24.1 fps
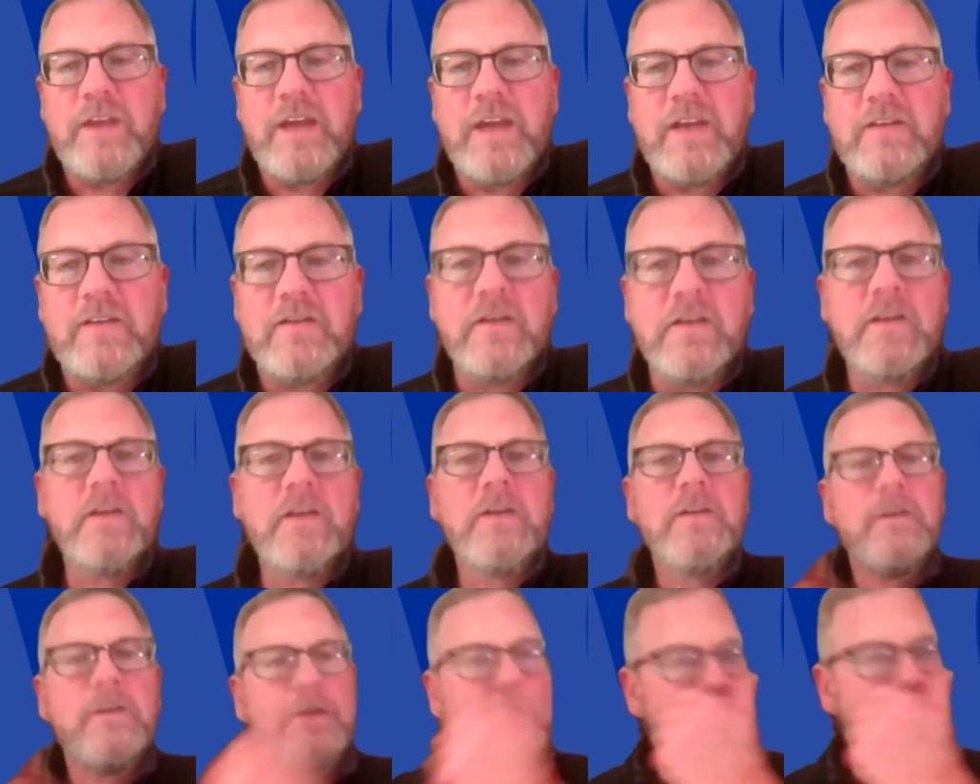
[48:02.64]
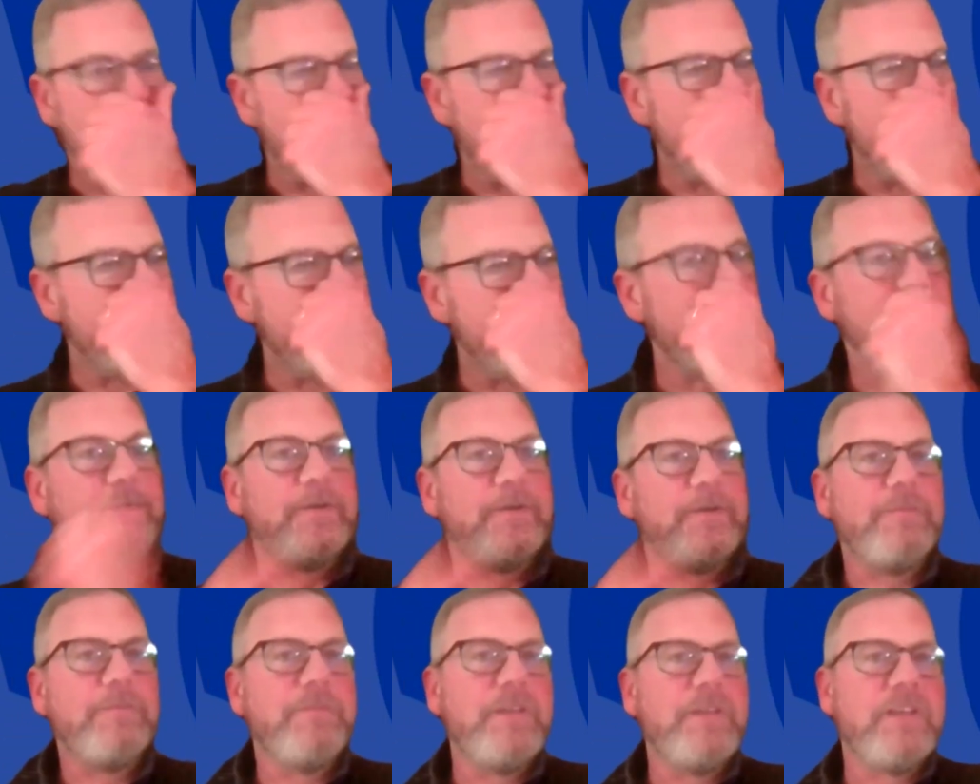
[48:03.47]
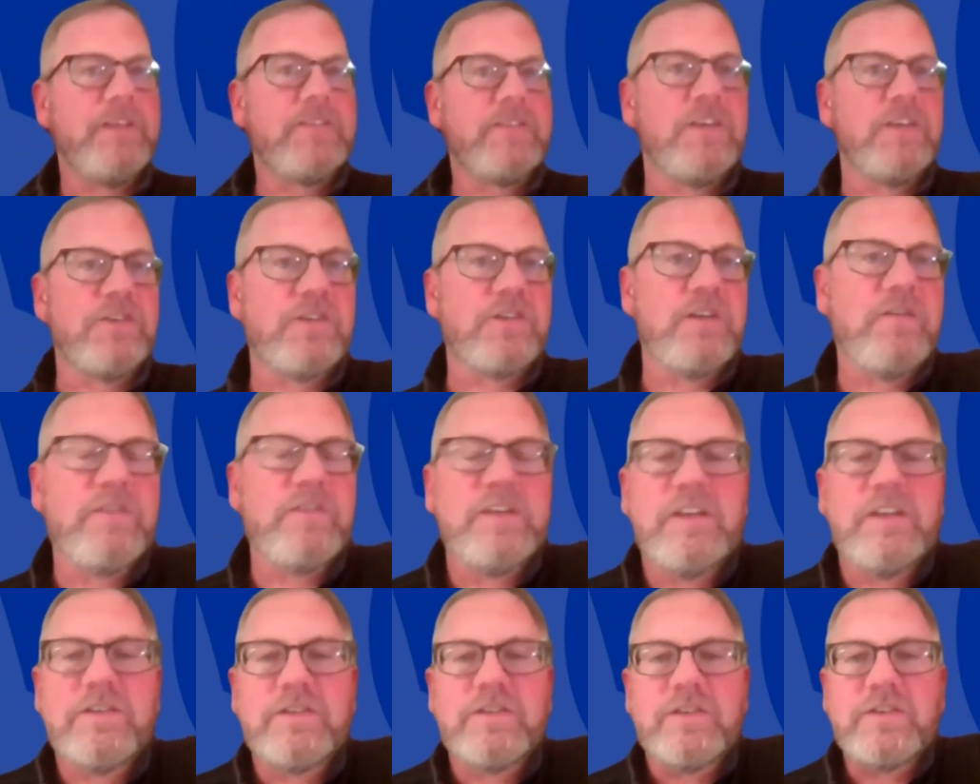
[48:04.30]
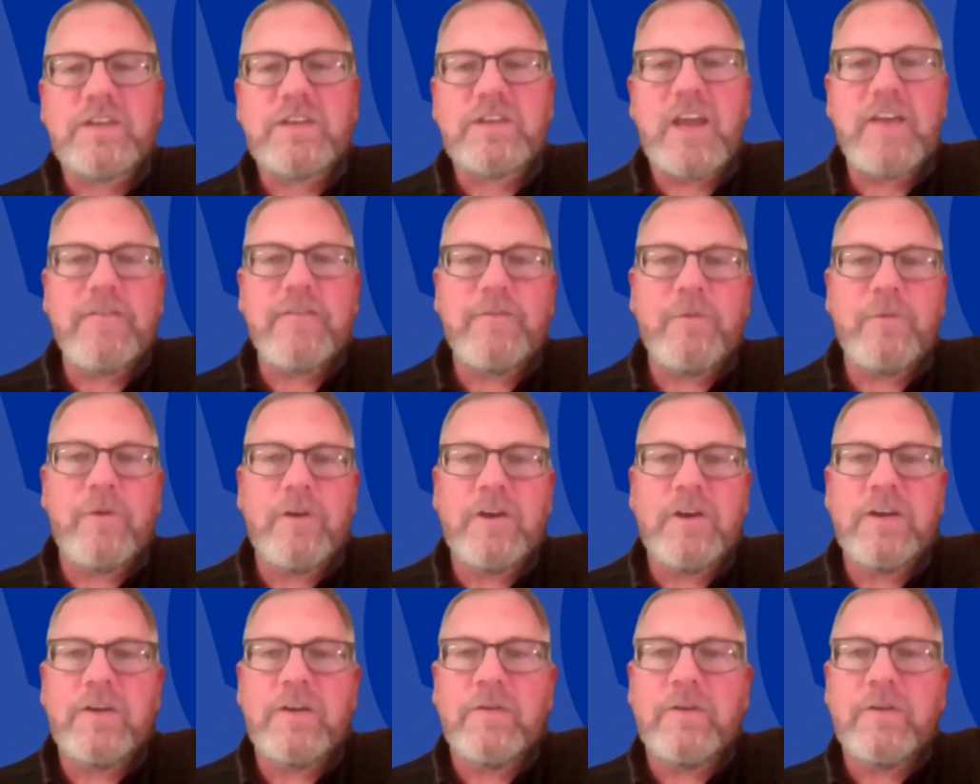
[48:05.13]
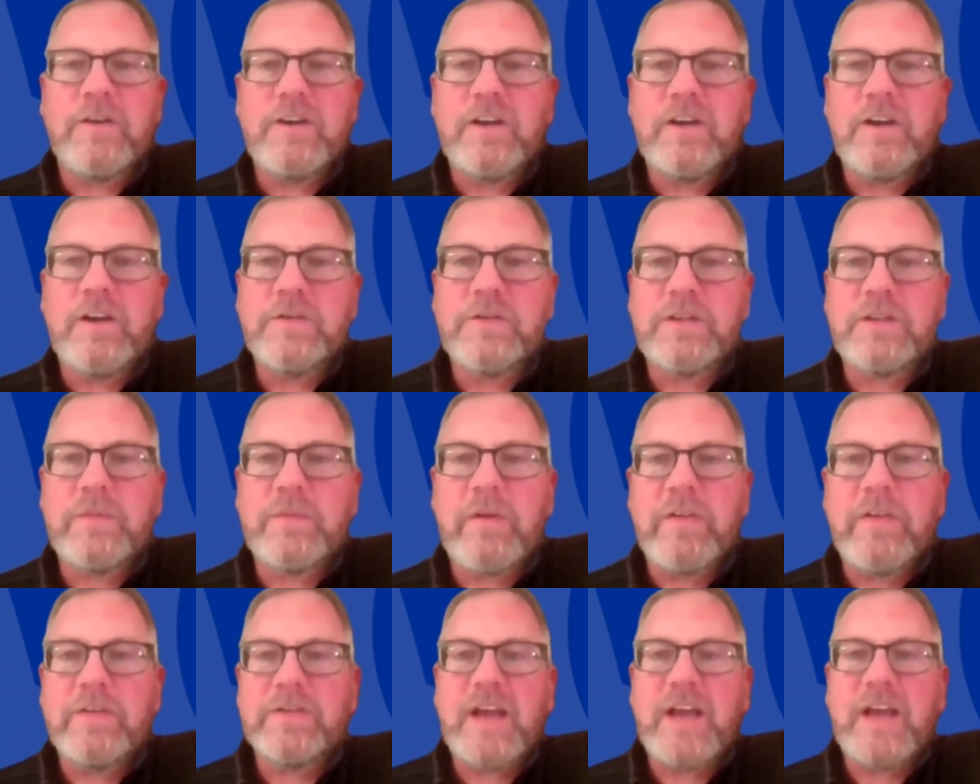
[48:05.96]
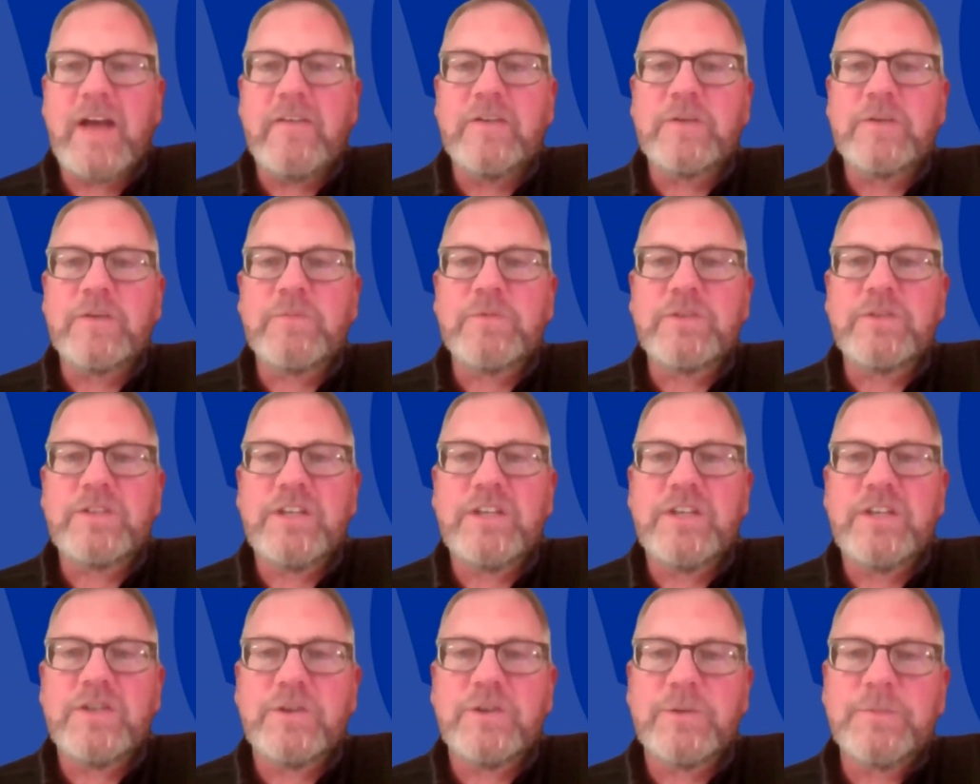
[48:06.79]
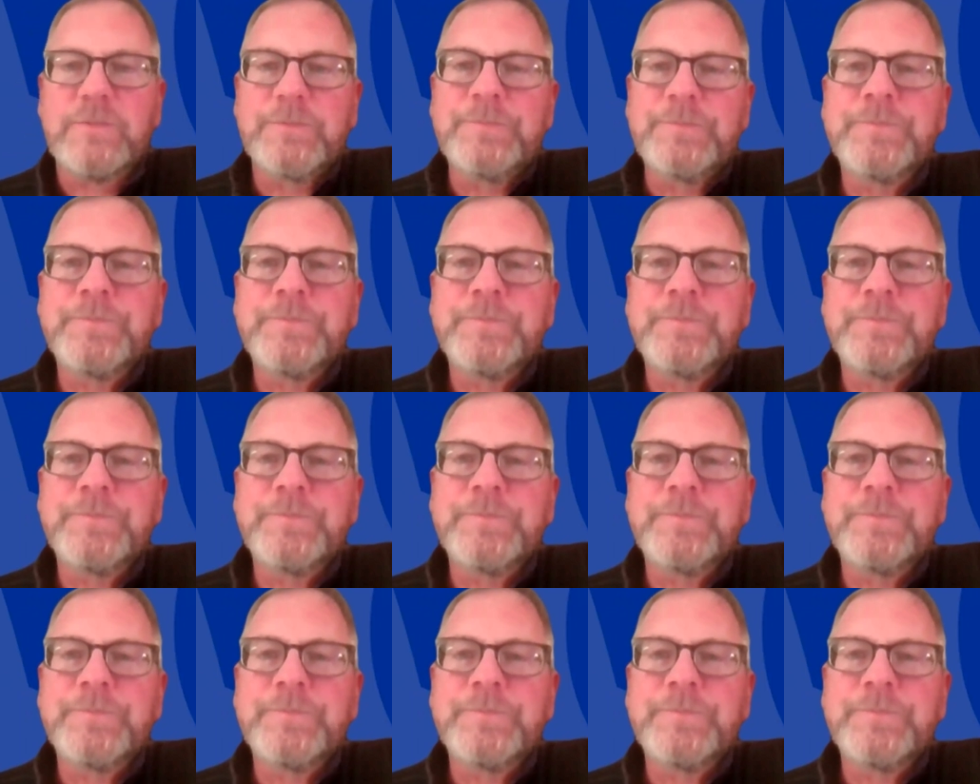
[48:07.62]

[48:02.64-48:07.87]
then? uh, simple excision of the distal scaphoid, or are you going to do some other salvage procedure?